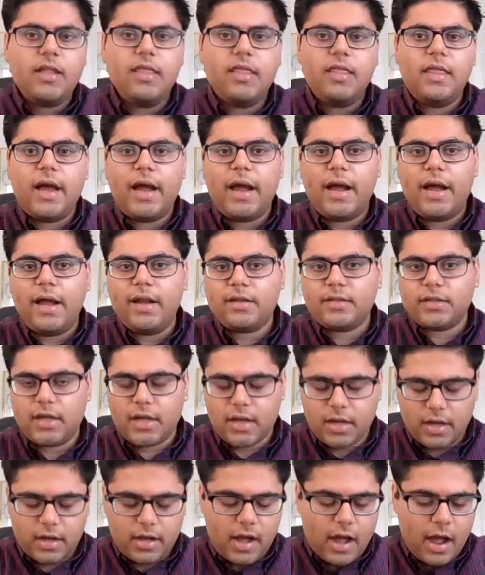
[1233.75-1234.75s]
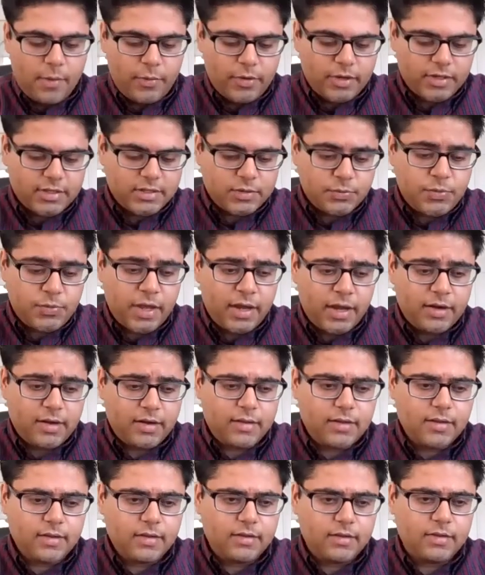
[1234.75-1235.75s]
that I would
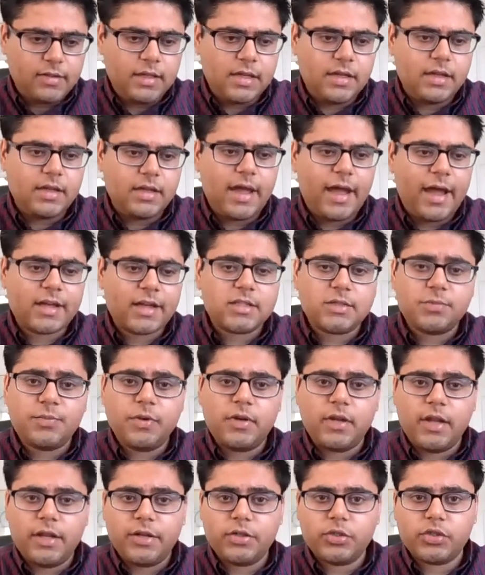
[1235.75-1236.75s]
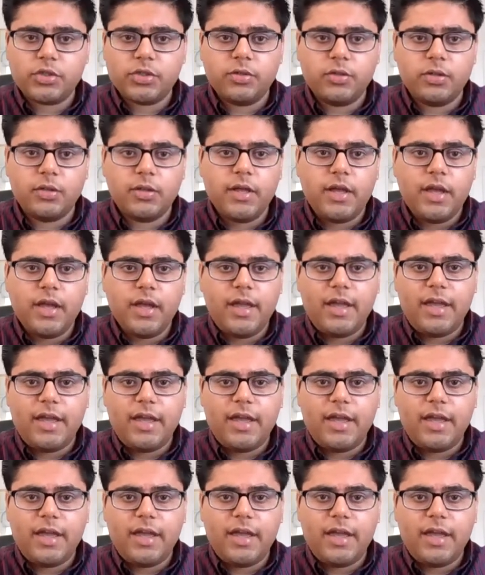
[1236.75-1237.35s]
expect the exponential